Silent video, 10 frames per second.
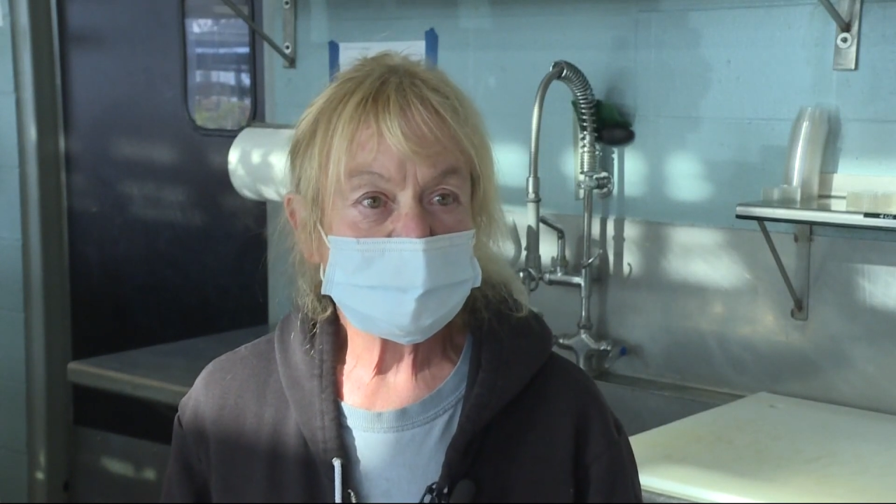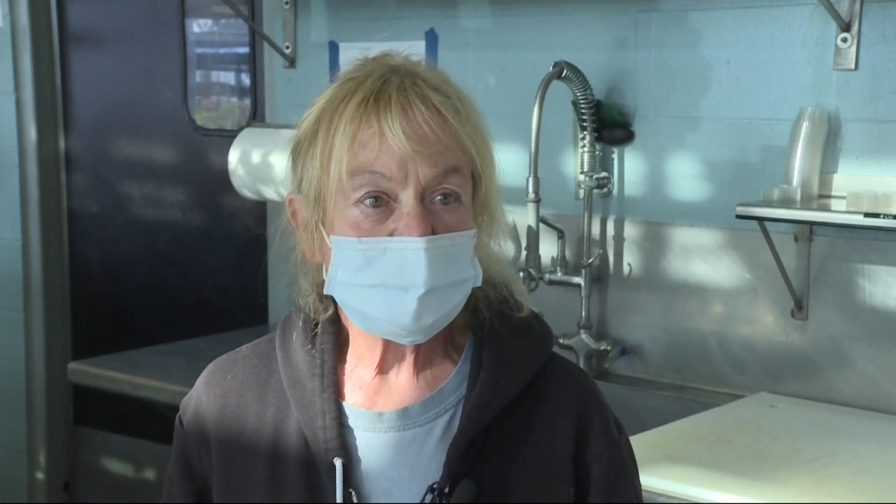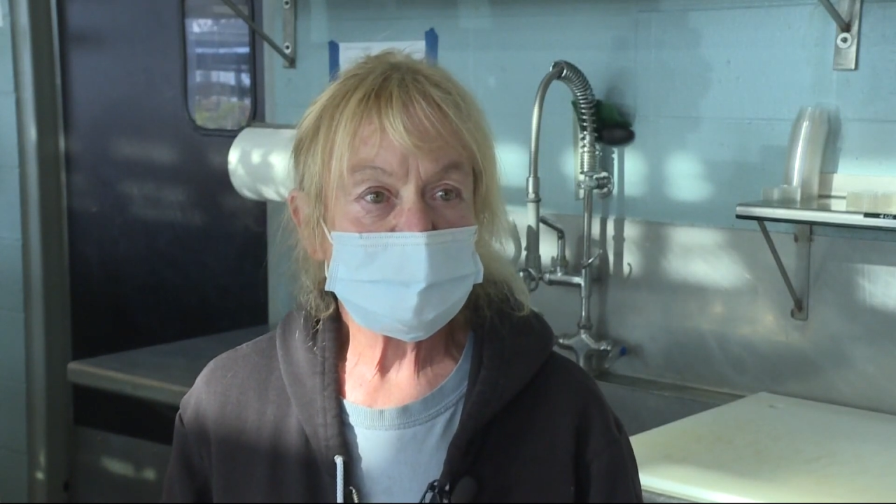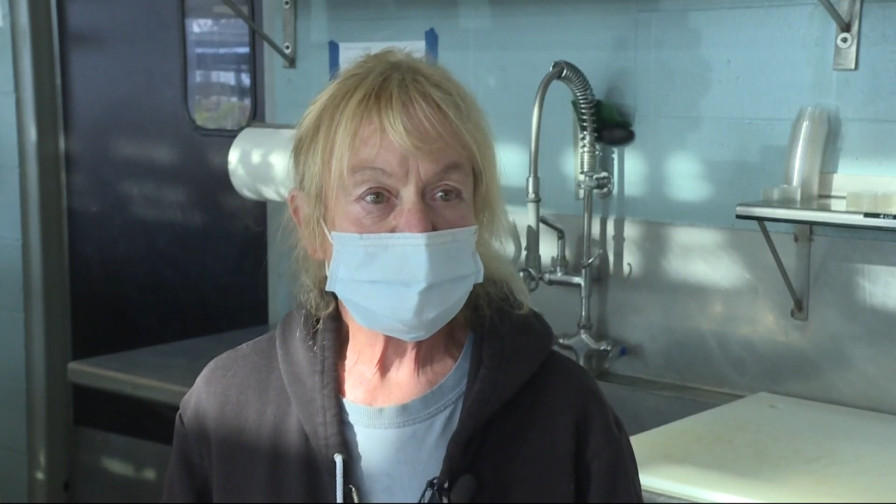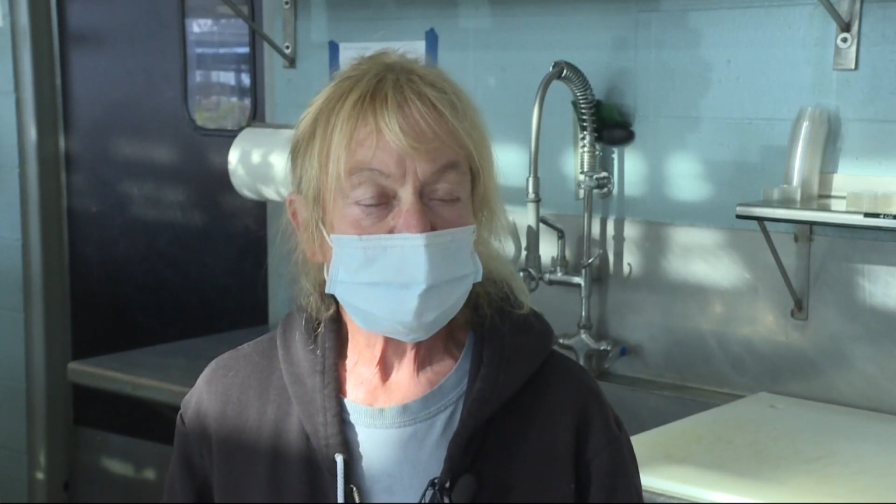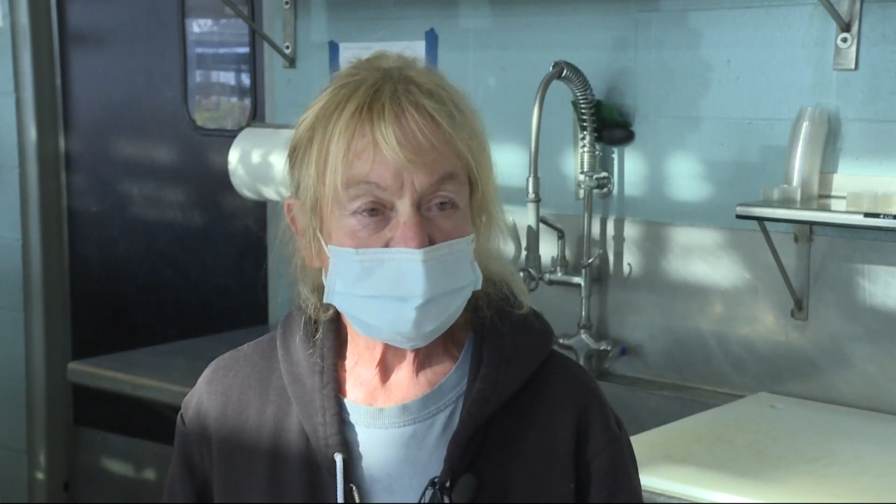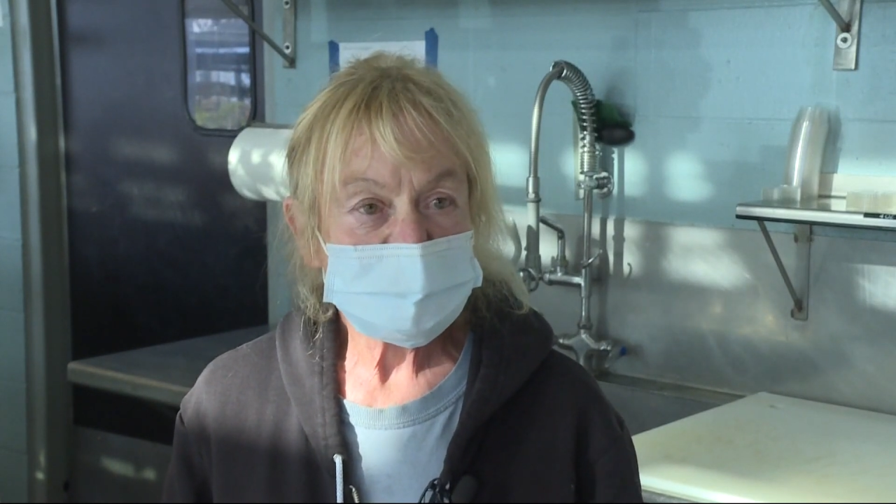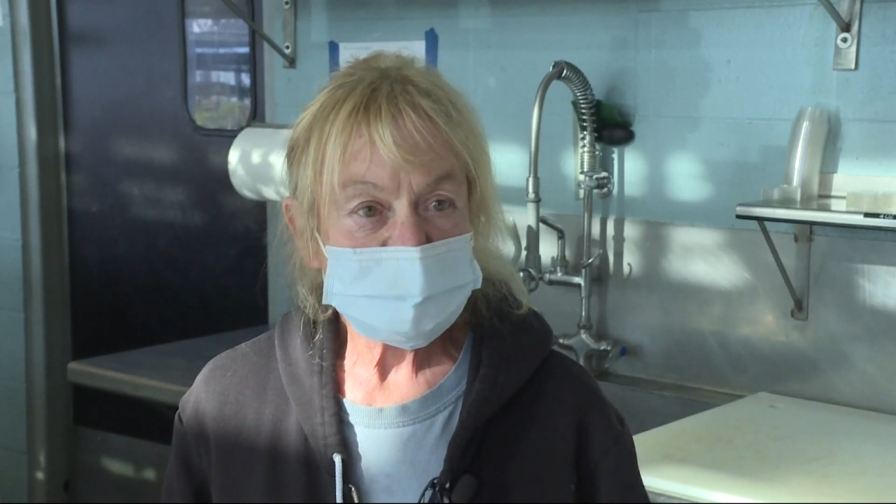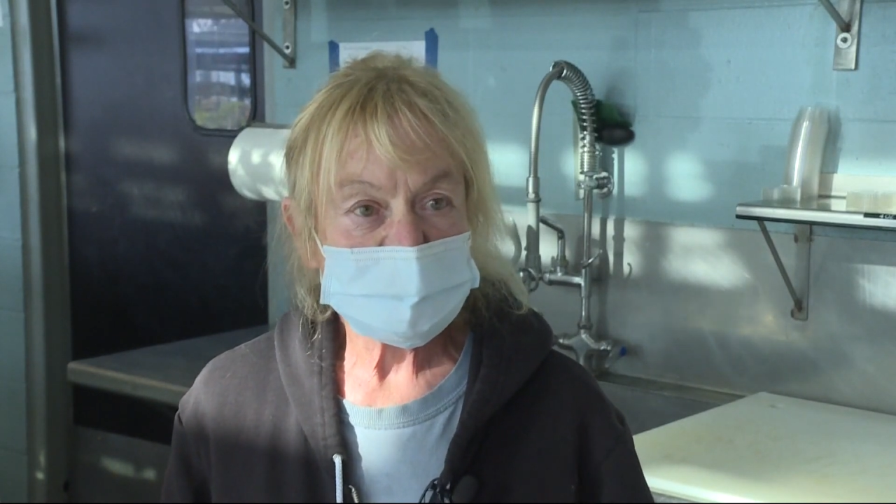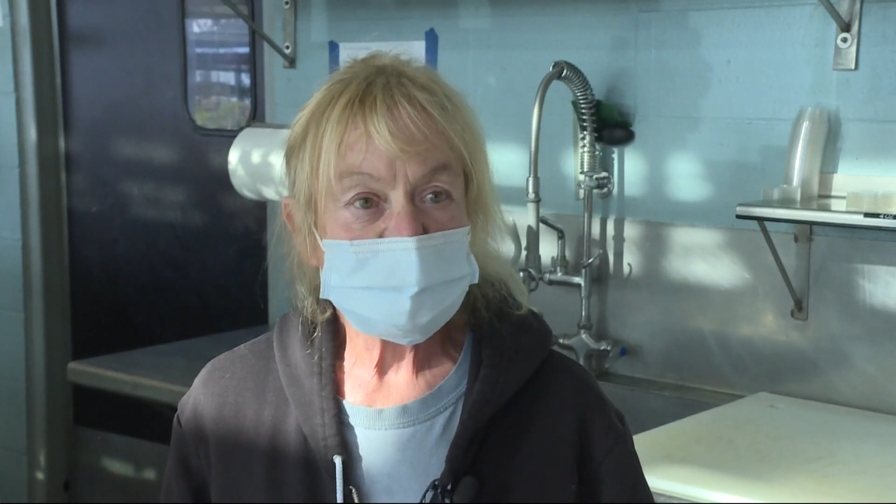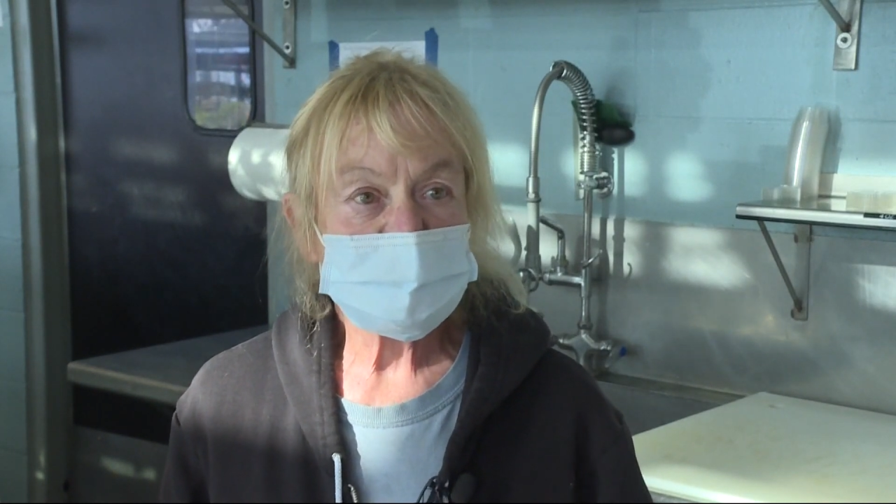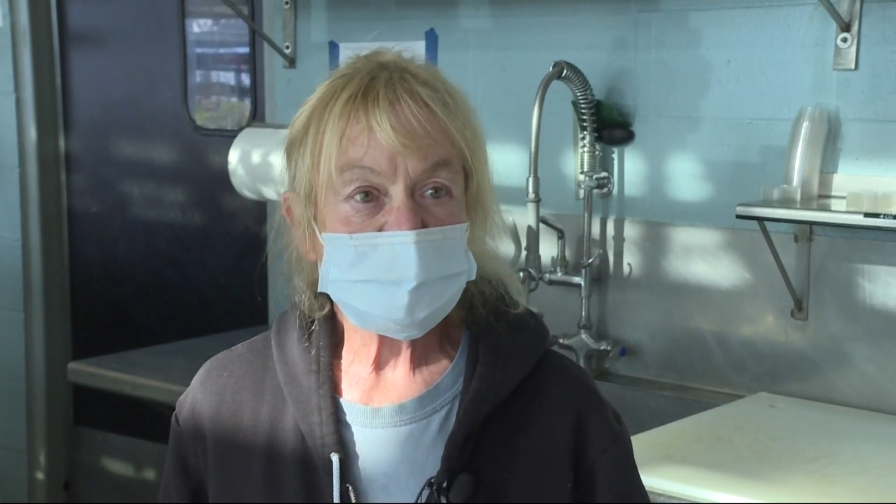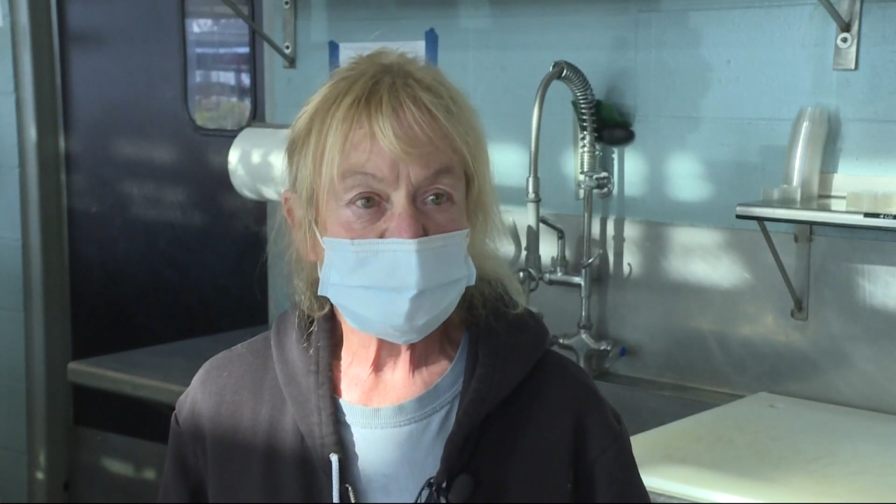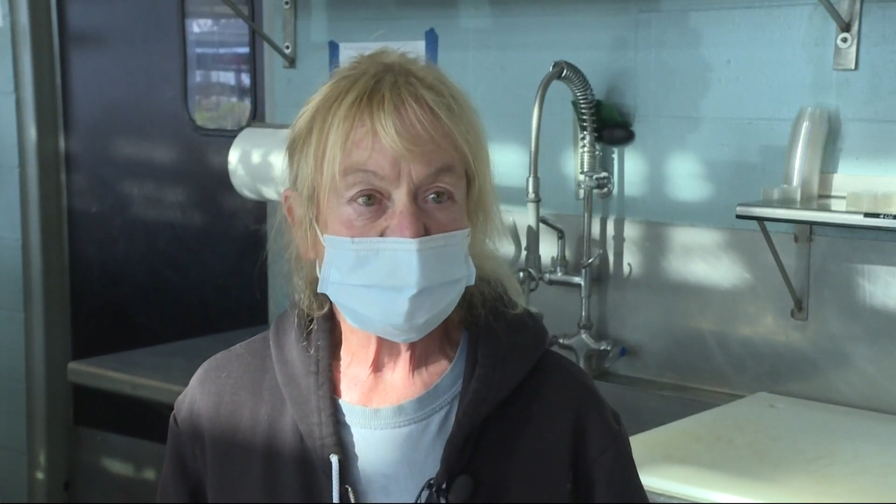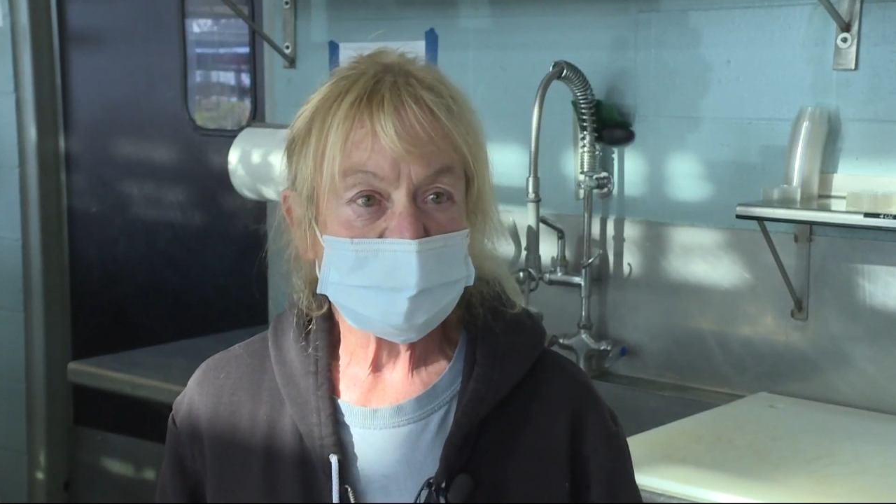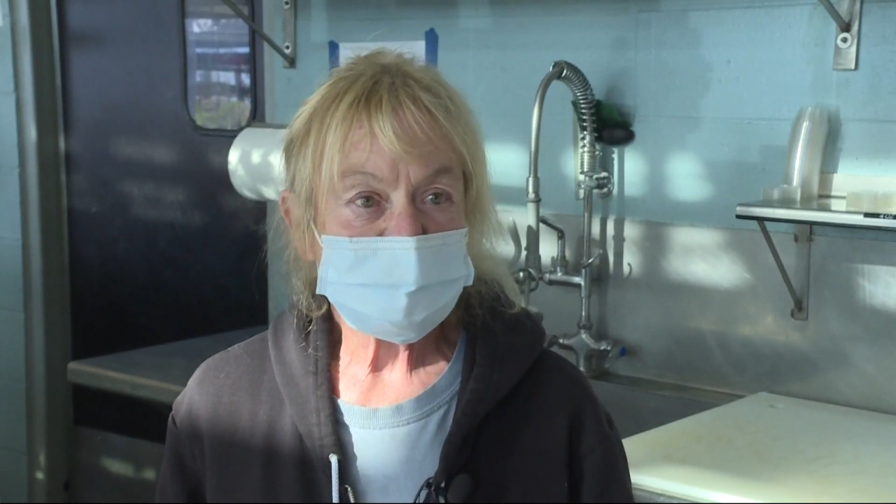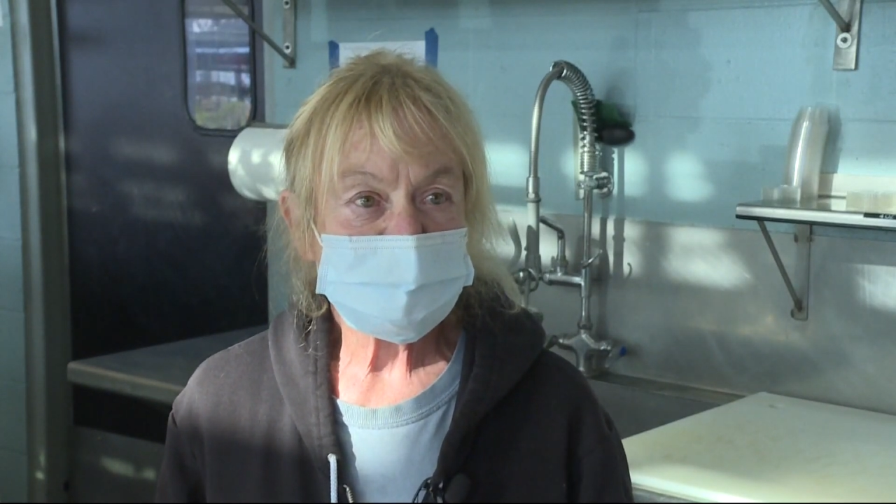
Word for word: There'll be presents under the tree.